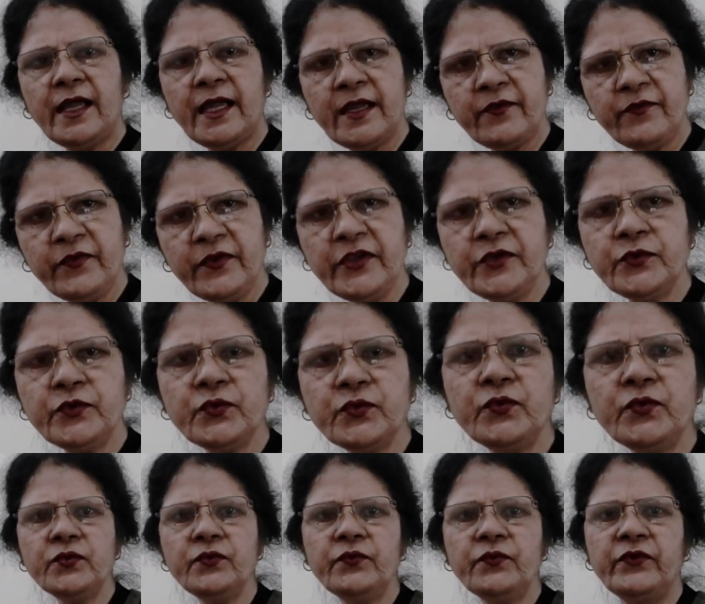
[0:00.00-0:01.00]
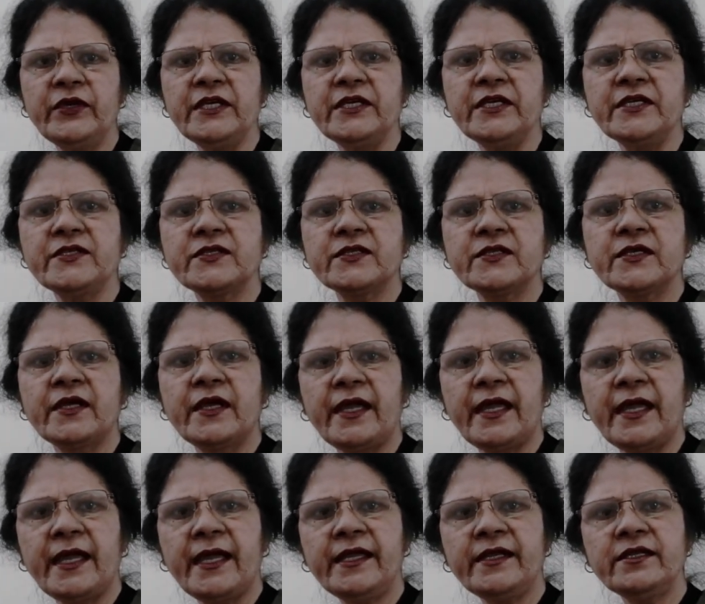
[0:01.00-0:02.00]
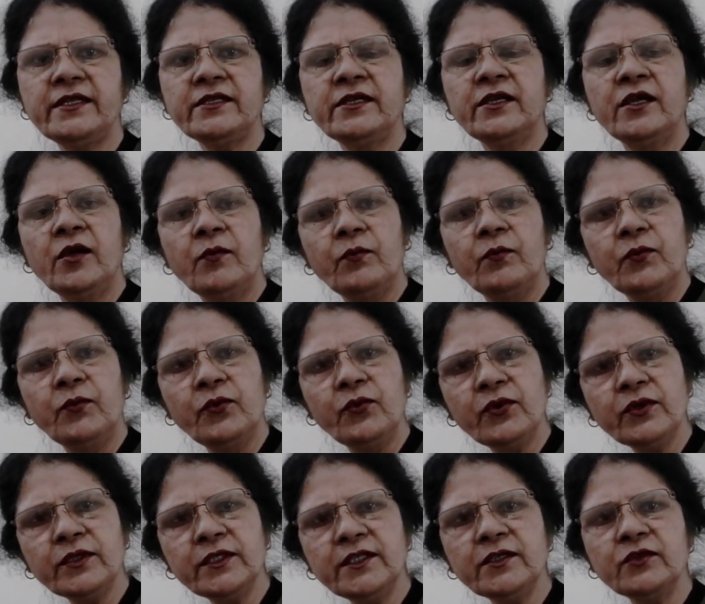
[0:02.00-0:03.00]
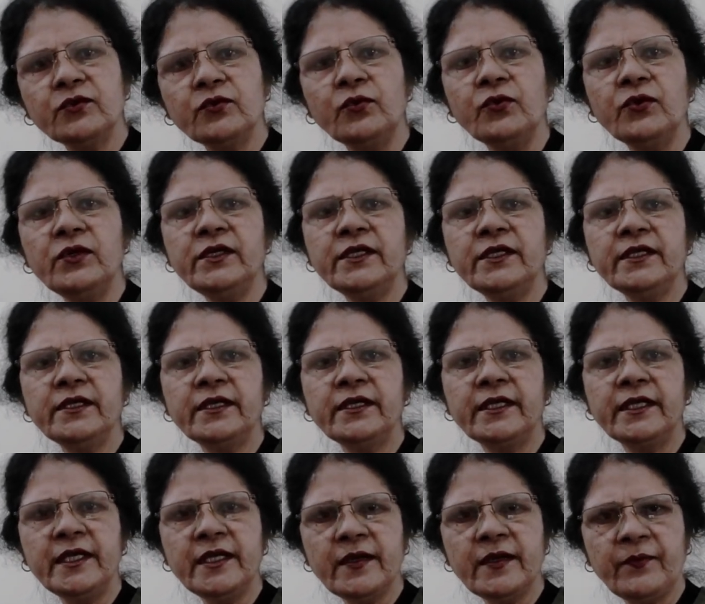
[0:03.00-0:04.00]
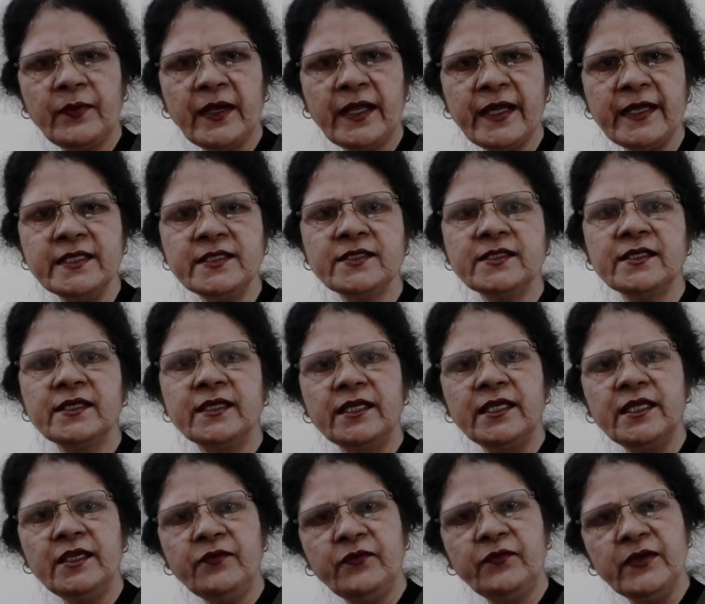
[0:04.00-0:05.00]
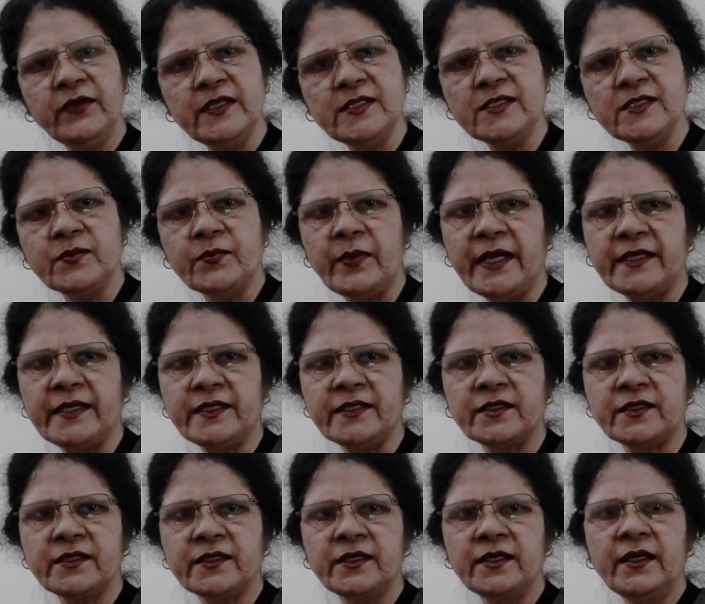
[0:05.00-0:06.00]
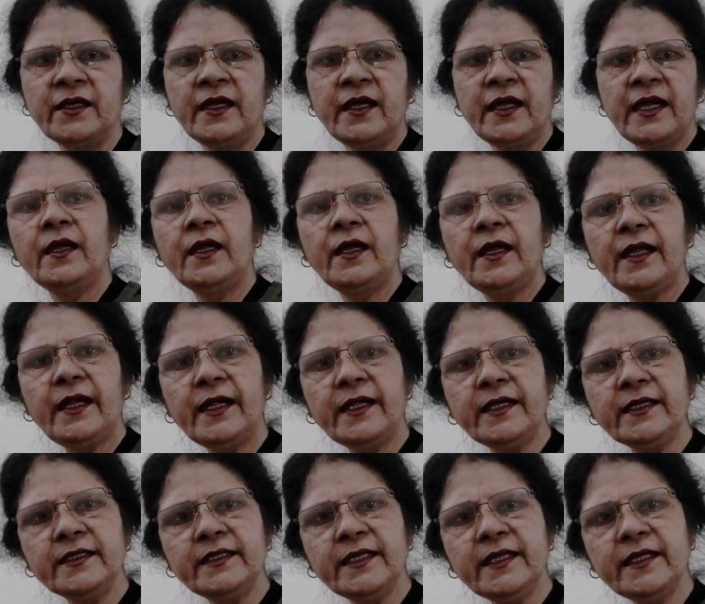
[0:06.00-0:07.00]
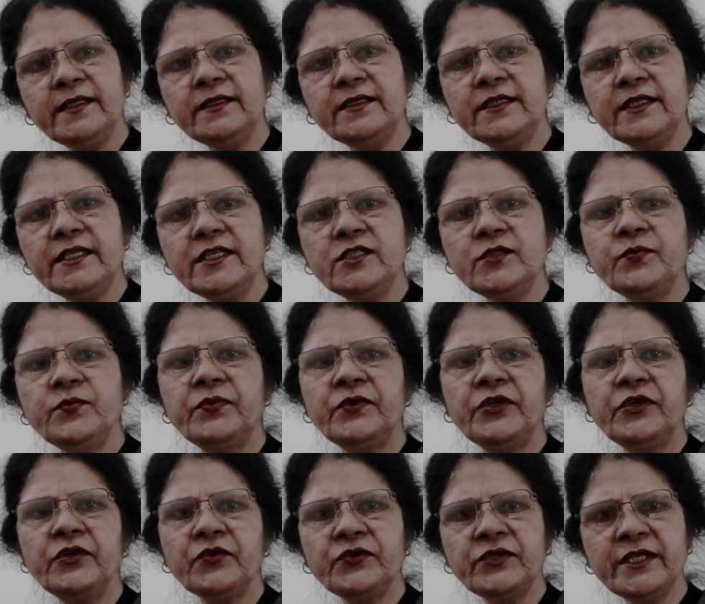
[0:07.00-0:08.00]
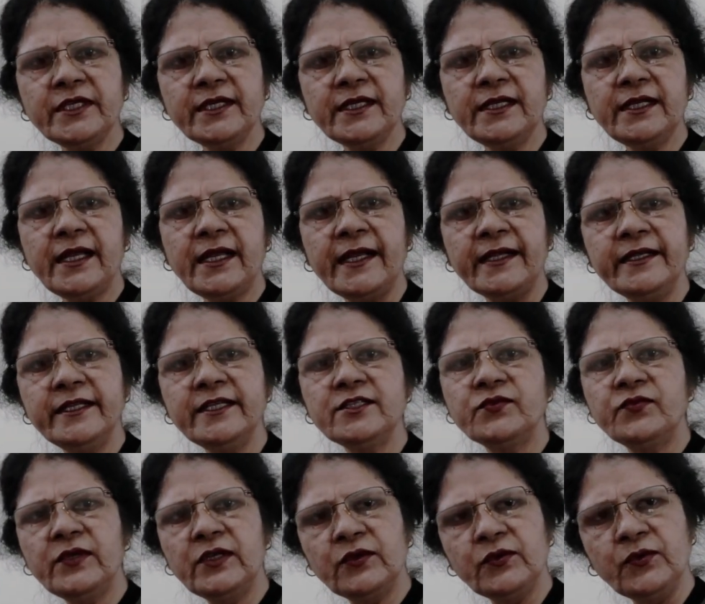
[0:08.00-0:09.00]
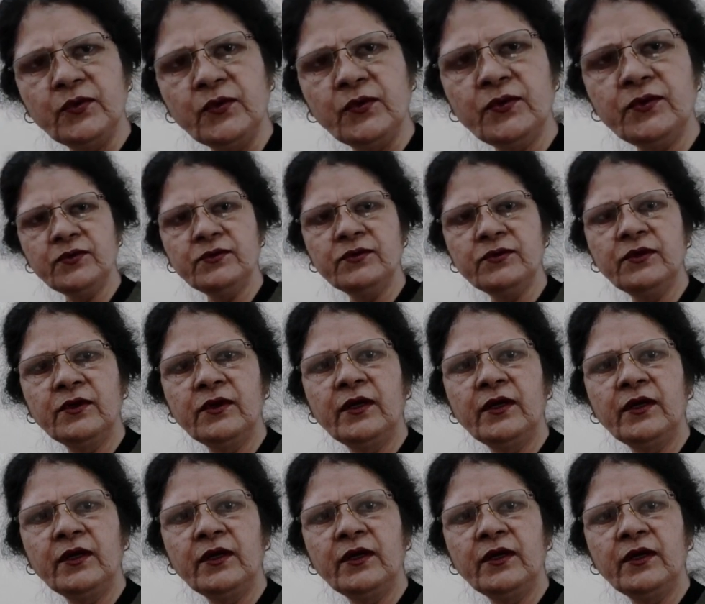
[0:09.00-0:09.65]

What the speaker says: every 2 weeks, and more the cold he applies, he feels better. And then these periodical headaches will go